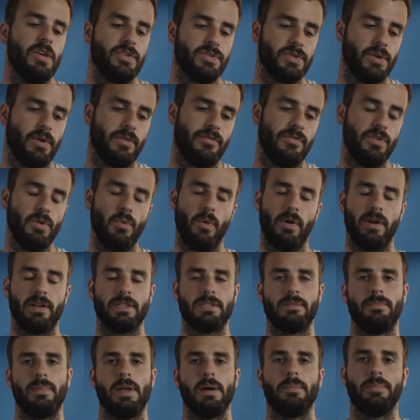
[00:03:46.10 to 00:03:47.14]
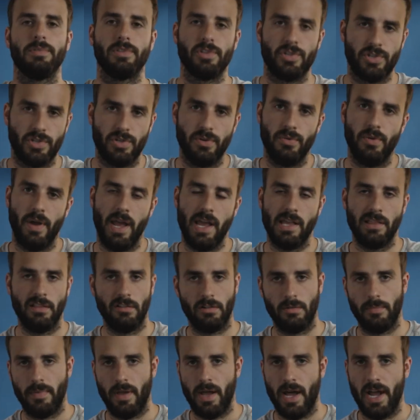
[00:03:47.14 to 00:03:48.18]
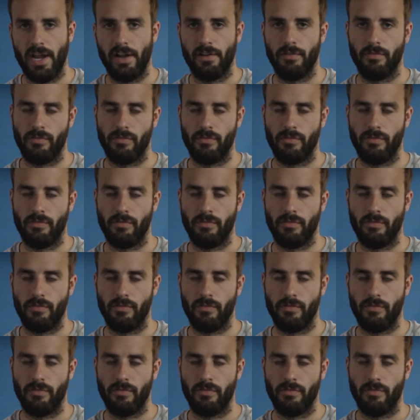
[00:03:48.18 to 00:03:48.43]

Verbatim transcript: So if you wanted to be able to shoot a little bit higher